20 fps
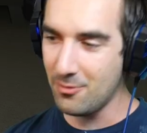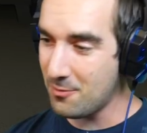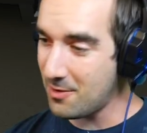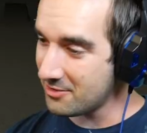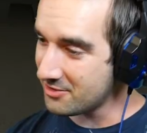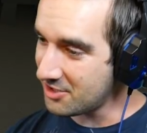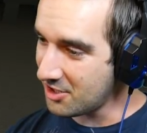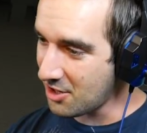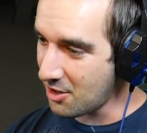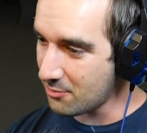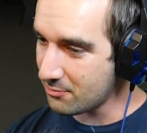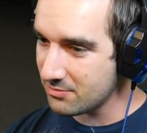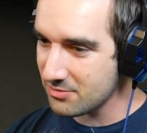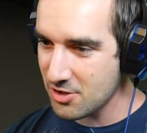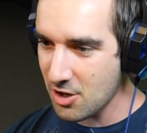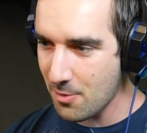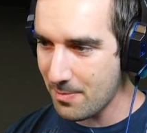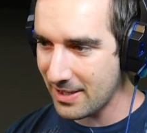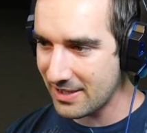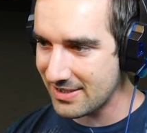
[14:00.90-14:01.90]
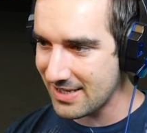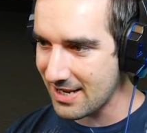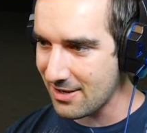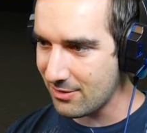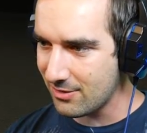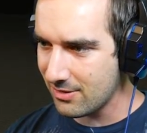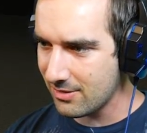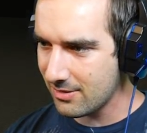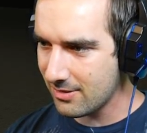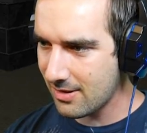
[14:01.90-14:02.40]
Well, you know, no big
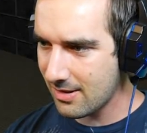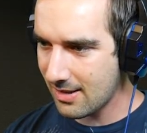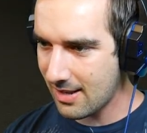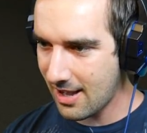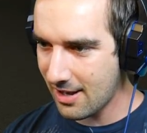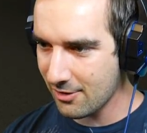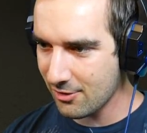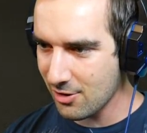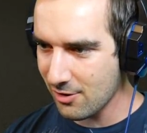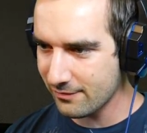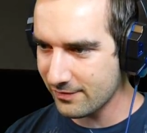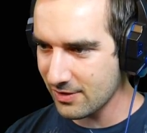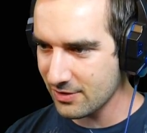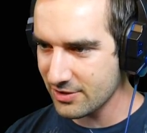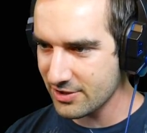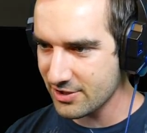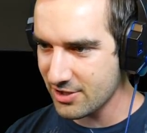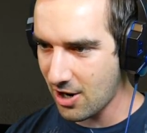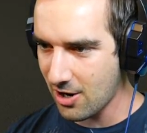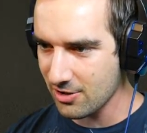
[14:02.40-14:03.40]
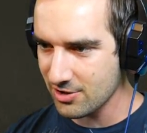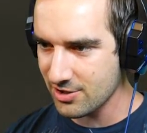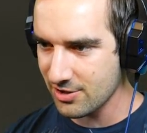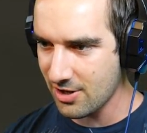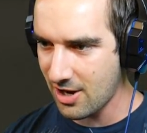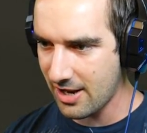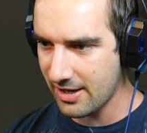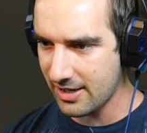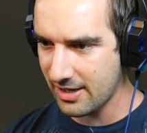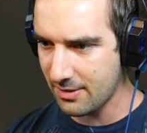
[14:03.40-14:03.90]
deal. I don't know if there's stars or
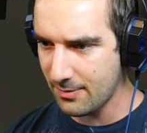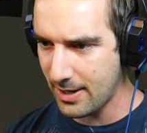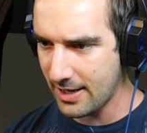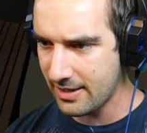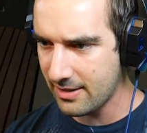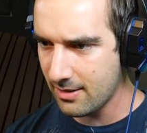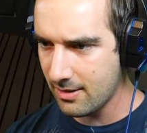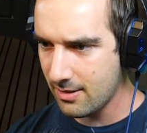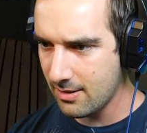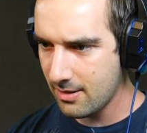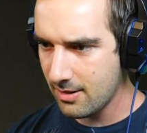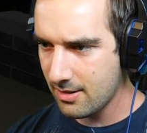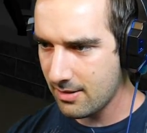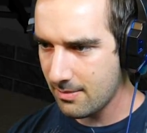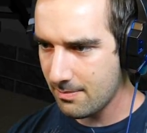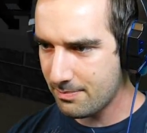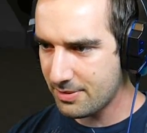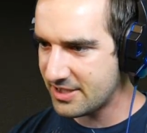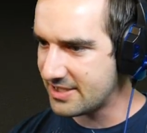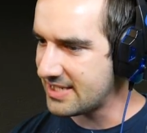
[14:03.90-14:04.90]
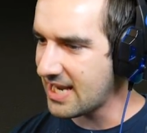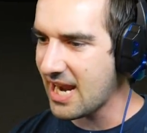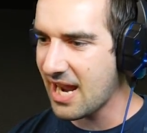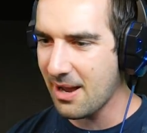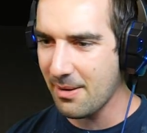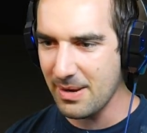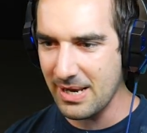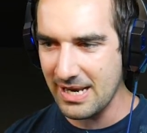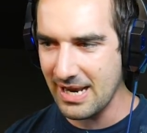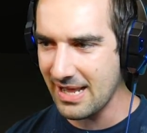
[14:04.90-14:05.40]
not anyway. But
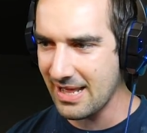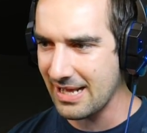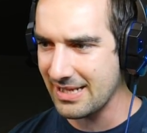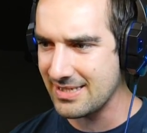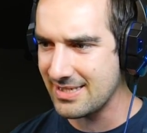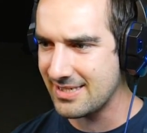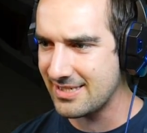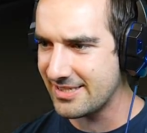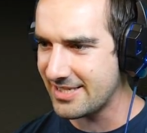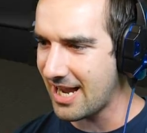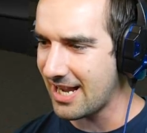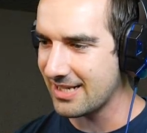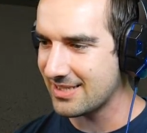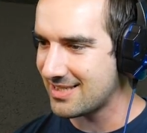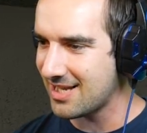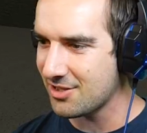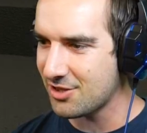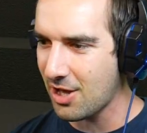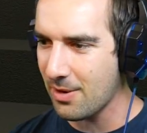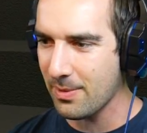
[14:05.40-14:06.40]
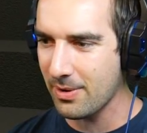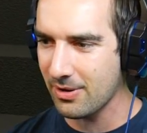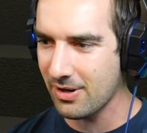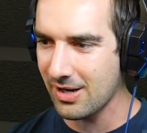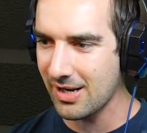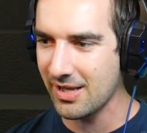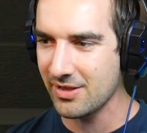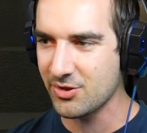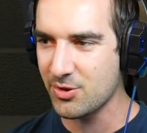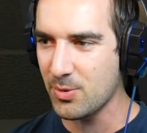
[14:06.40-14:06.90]
damn it, that sucks. I thought we were
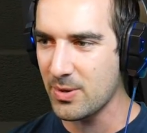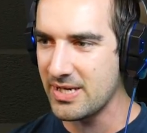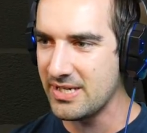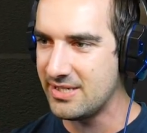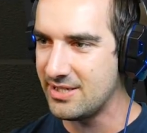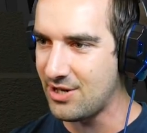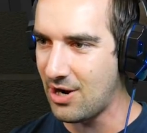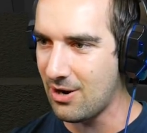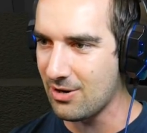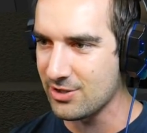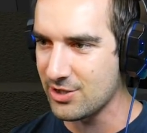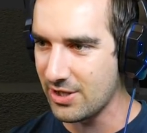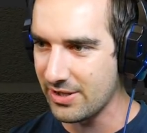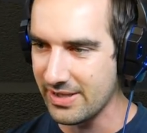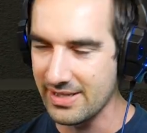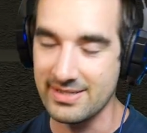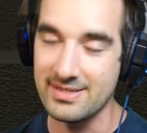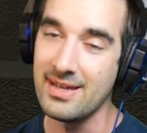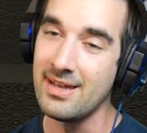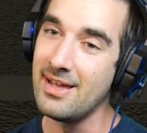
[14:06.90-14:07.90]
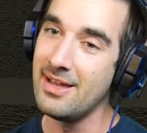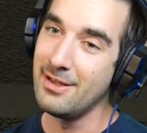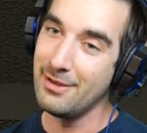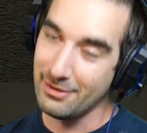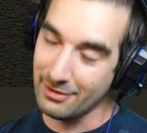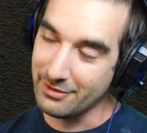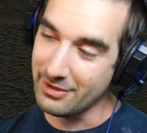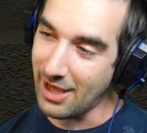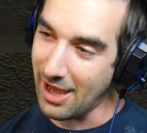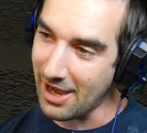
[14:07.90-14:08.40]
gonna get three stars on this
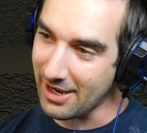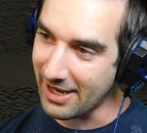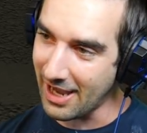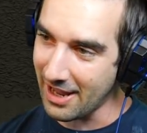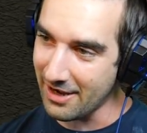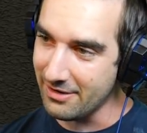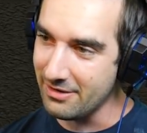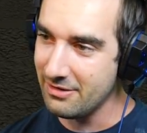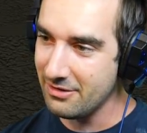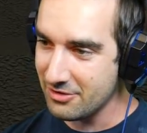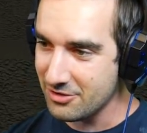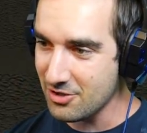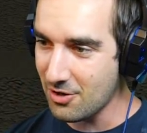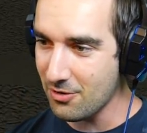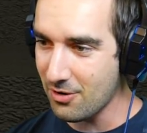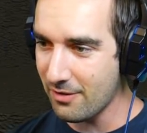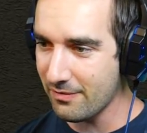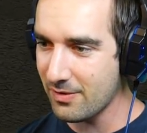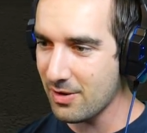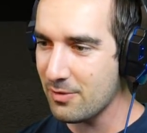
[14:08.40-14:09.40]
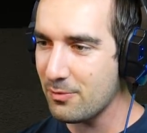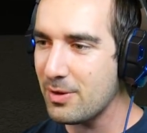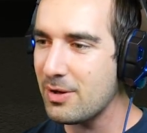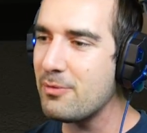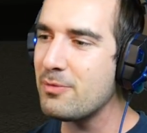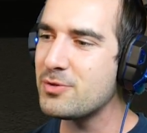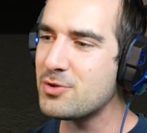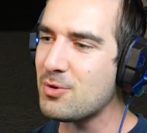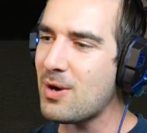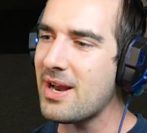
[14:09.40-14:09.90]
again, don't know. If,
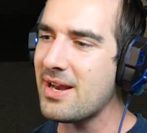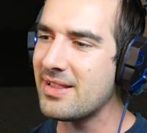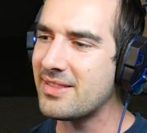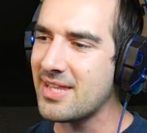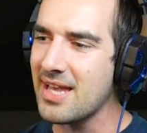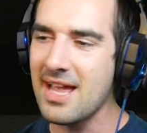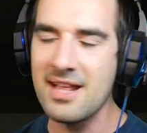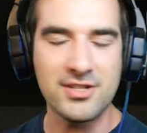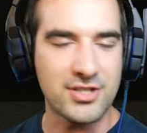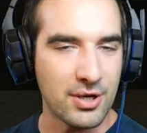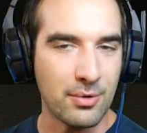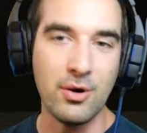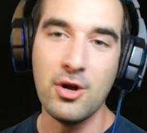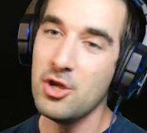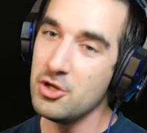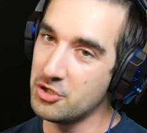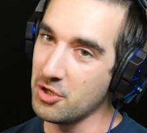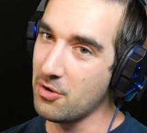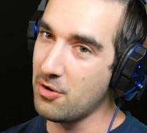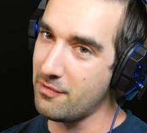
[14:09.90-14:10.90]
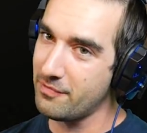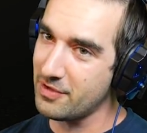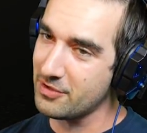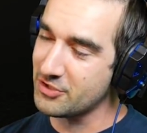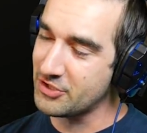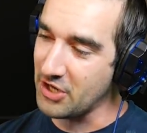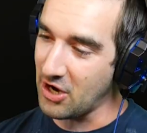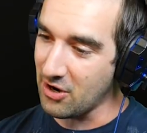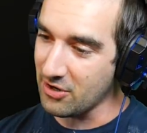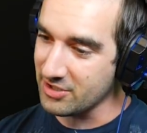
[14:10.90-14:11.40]
it was right at the end too. Don't know if they're
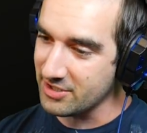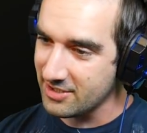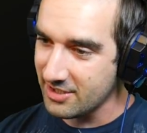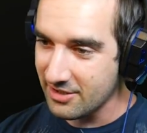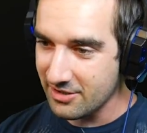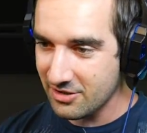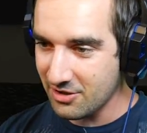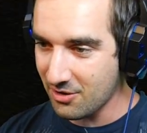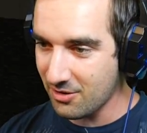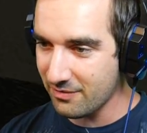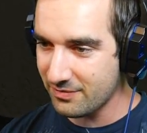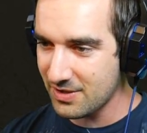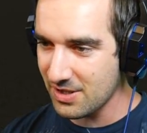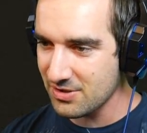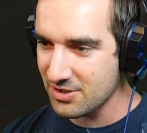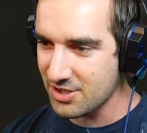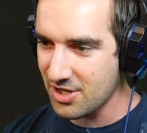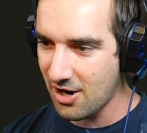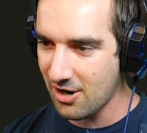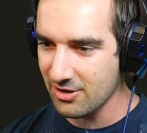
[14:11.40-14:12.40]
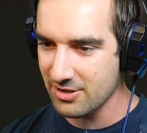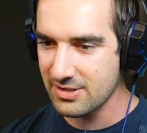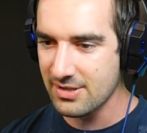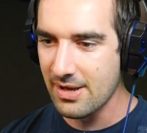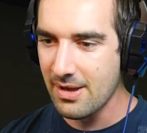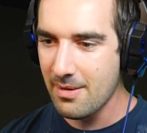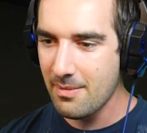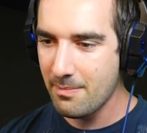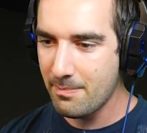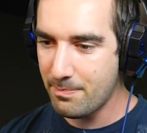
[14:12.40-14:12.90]
stars. Don't know if they're stars.
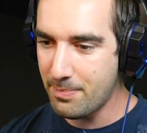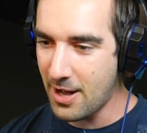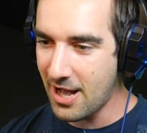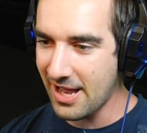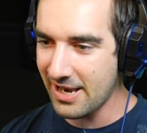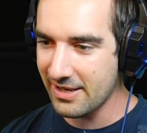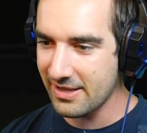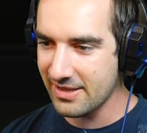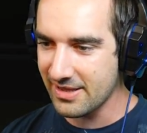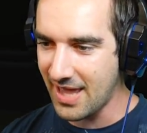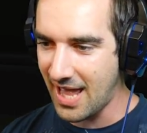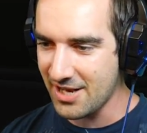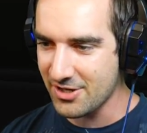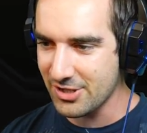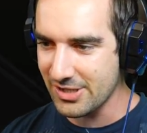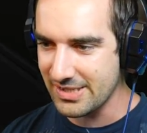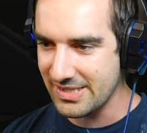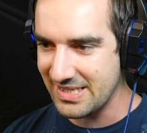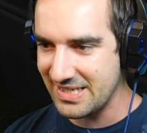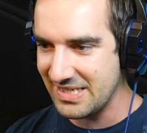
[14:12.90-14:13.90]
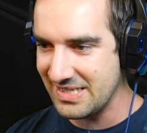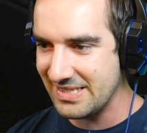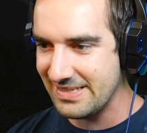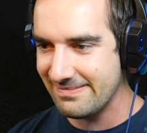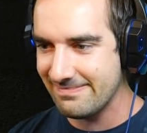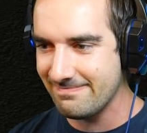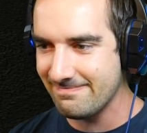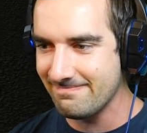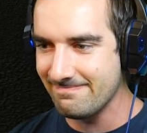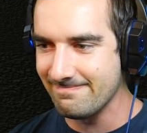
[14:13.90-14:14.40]
But that just.
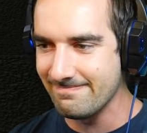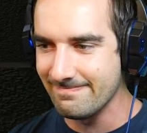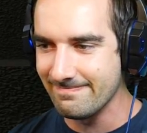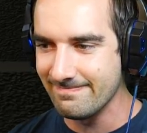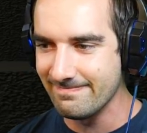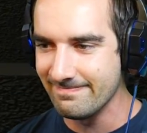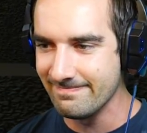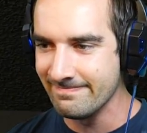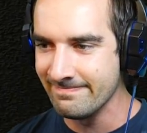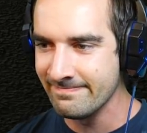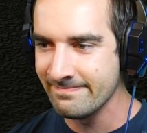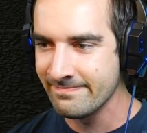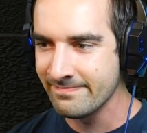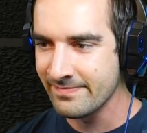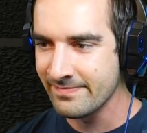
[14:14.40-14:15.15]
Mm,